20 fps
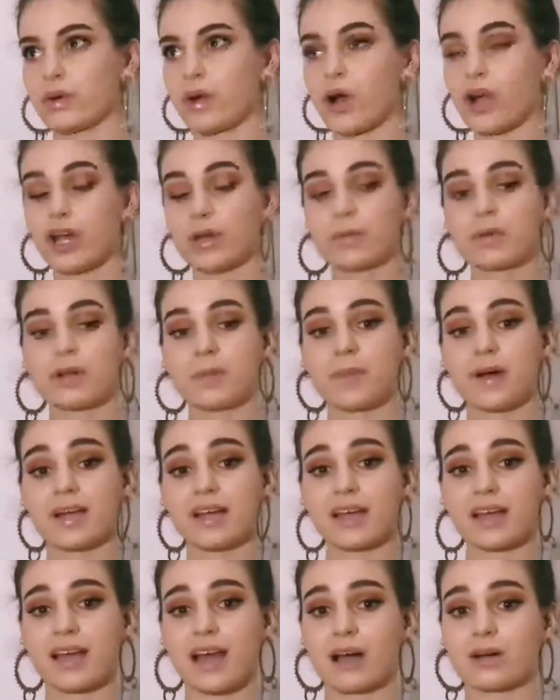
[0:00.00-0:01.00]
open a bank
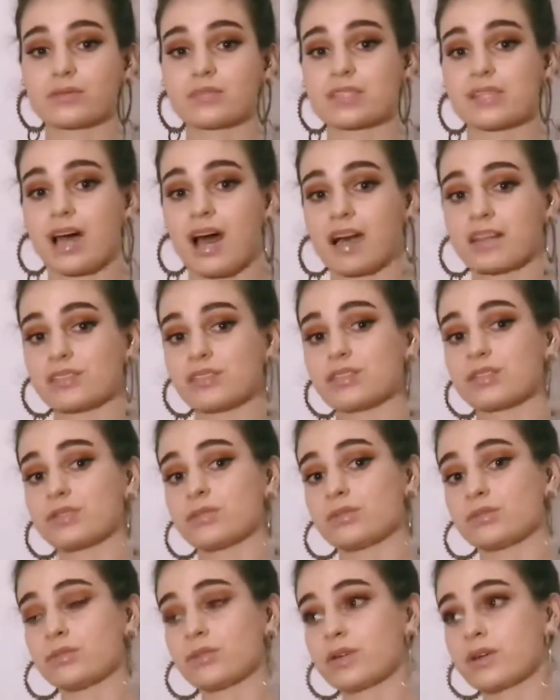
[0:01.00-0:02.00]
account and
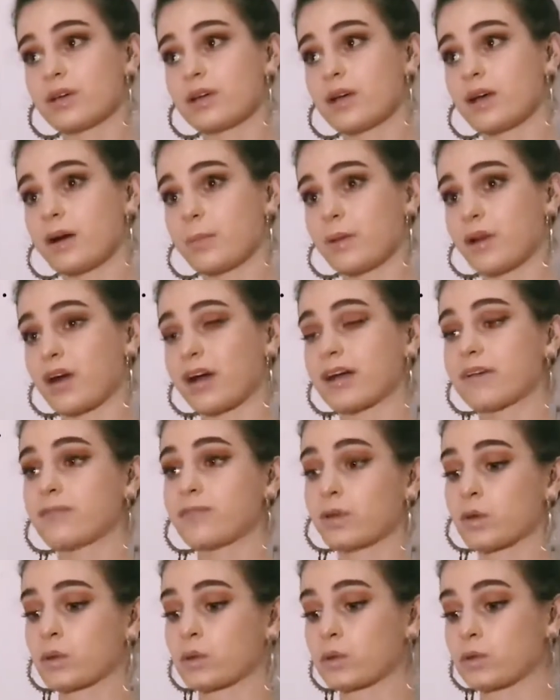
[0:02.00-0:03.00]
to apply for
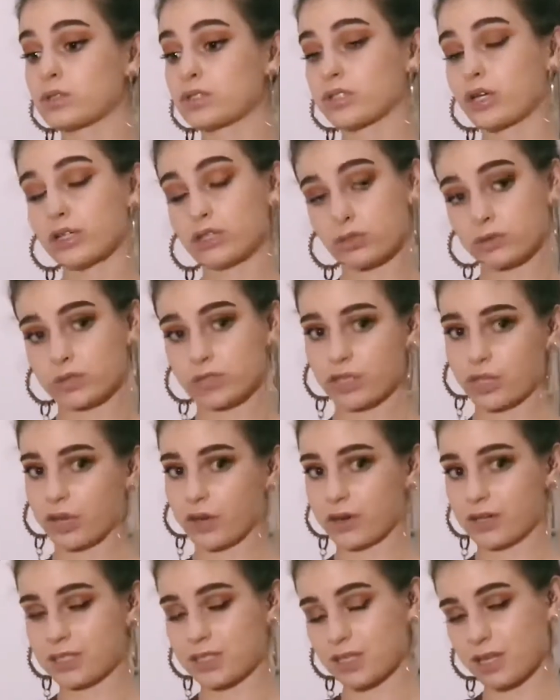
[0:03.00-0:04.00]
your social
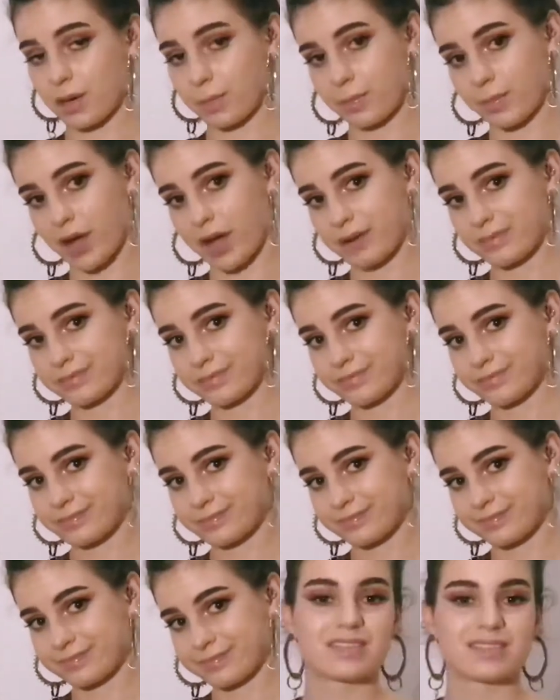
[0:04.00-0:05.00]
security number.
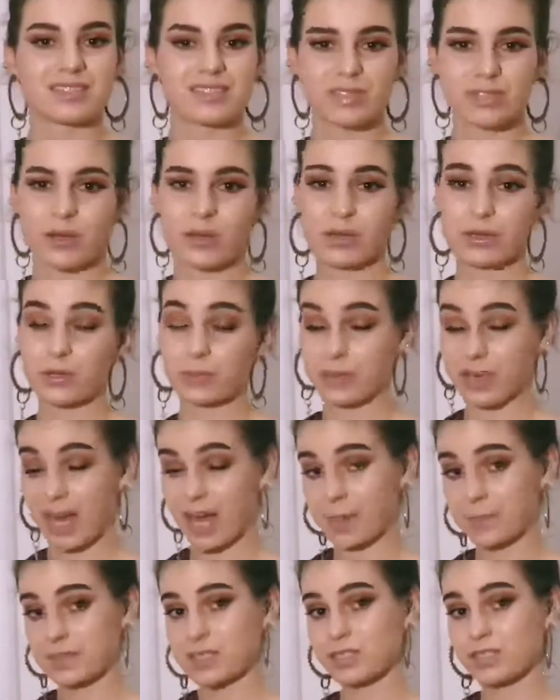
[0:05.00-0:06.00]
So you'll be
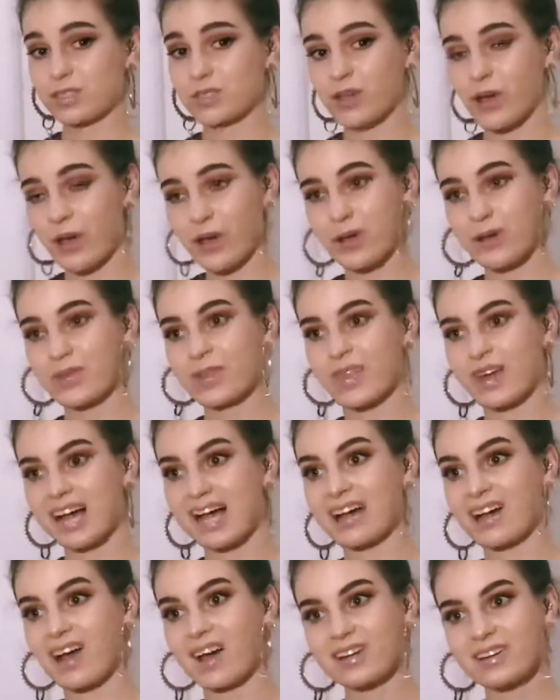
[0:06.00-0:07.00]
happy to know
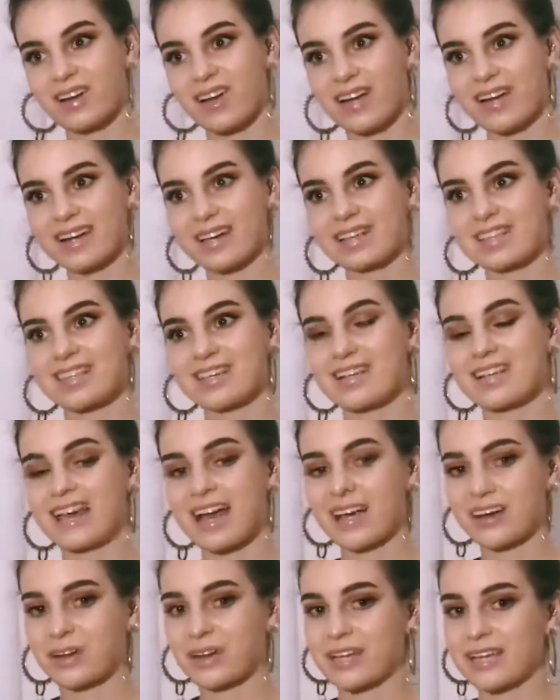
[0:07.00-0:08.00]
that unlike the
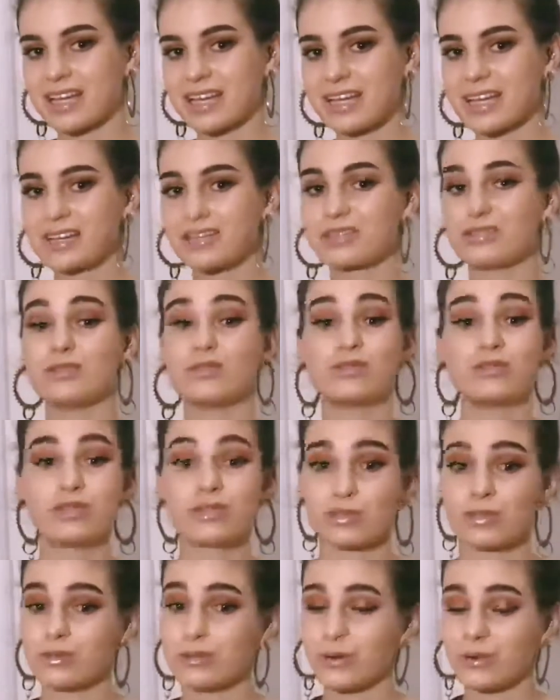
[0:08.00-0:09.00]
NIE, you
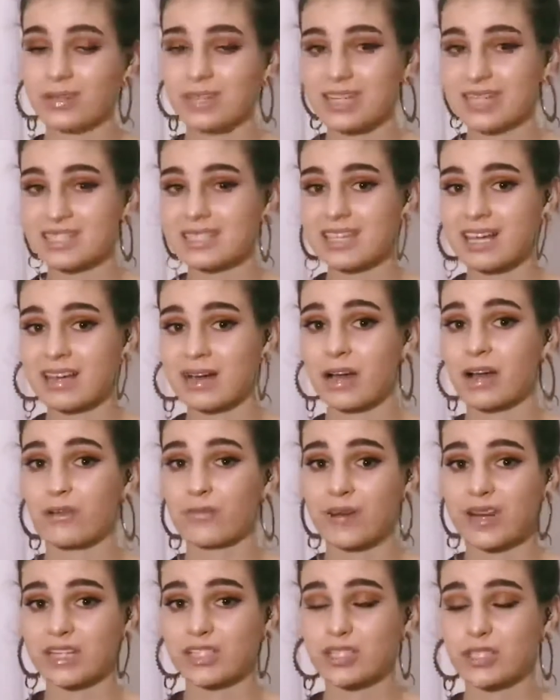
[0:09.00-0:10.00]
do not need to
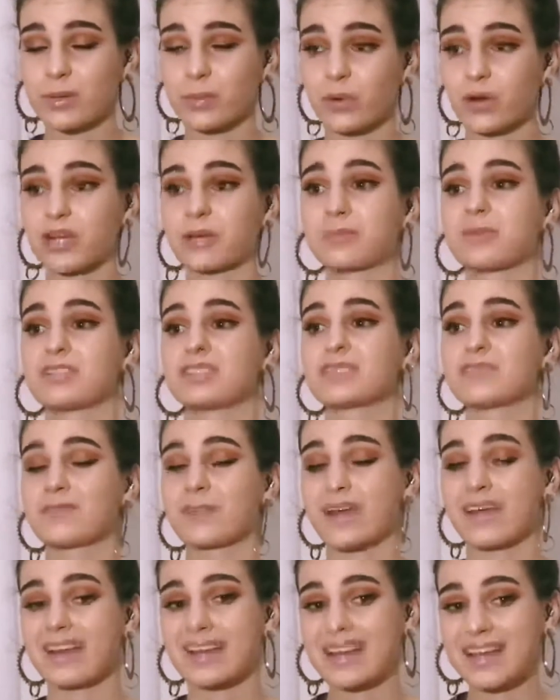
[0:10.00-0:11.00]
arrange an appointment
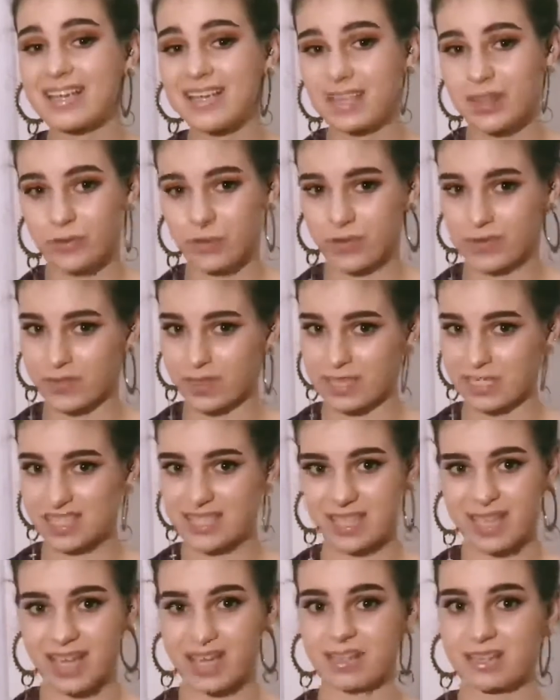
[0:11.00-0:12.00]
for either of these
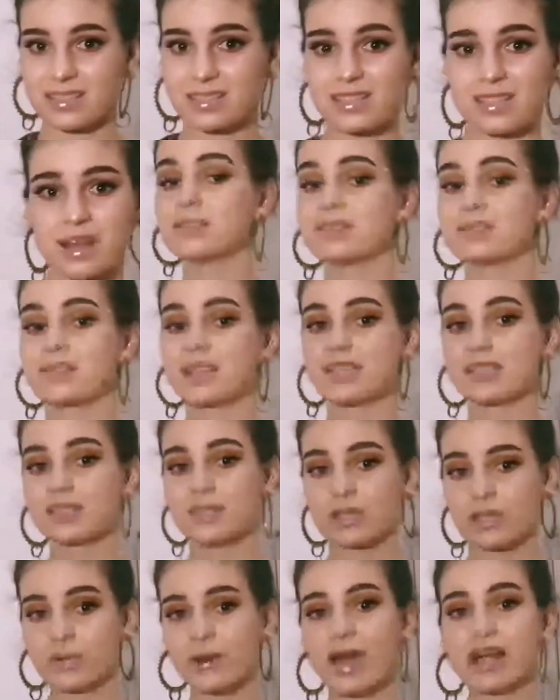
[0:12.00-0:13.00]
things. These
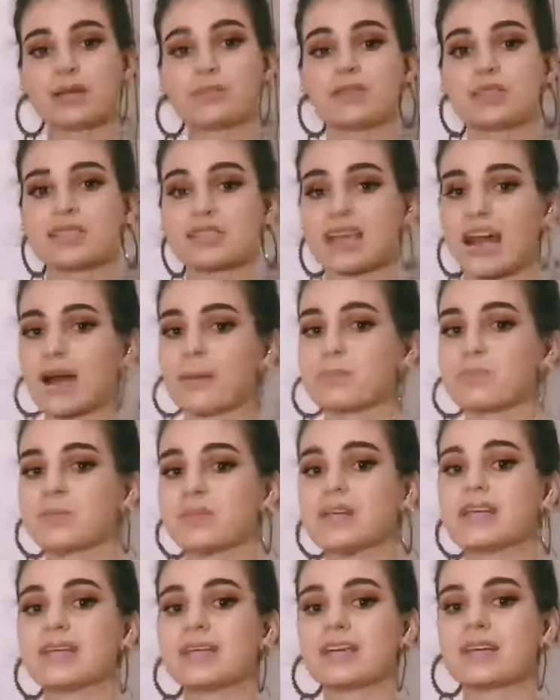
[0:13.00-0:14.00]
two elements can
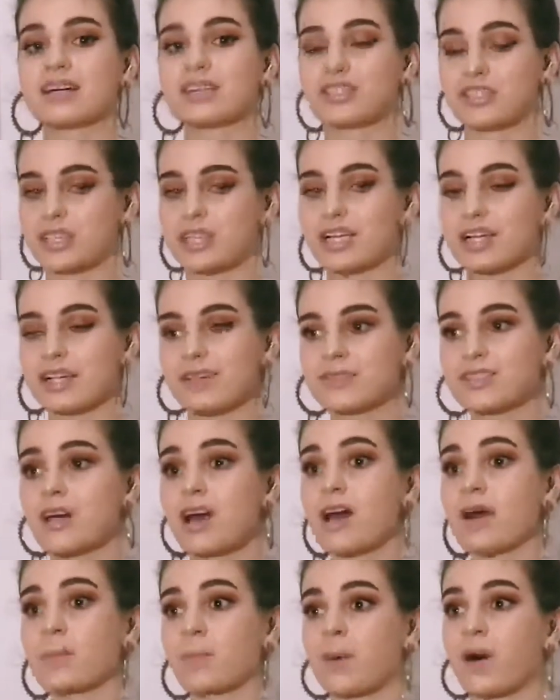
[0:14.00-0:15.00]
be achieved
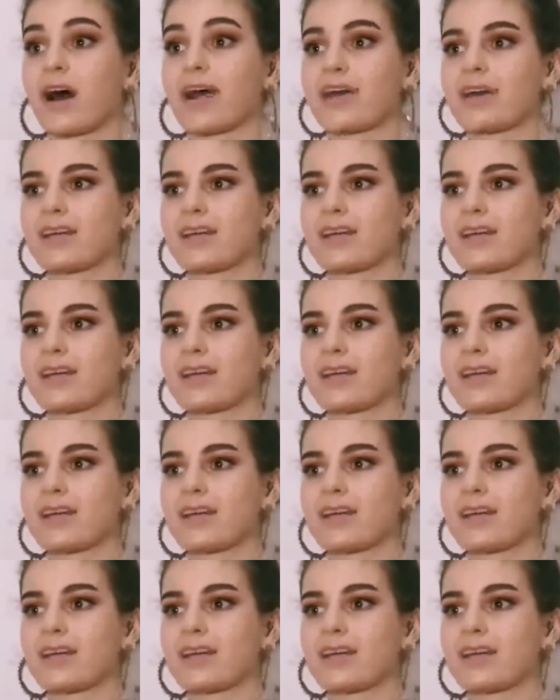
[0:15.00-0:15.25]
by